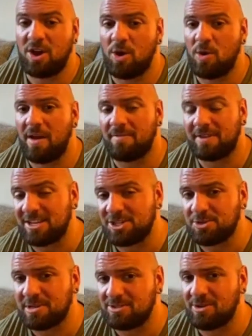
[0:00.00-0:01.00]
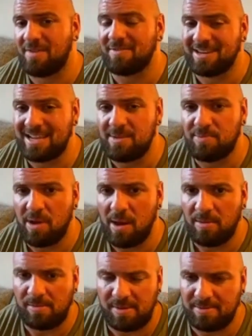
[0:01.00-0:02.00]
oh, I have injuries or I have a knee
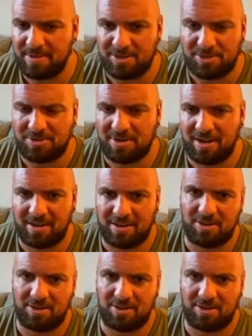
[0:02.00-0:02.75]
problem, I'm like, dude, I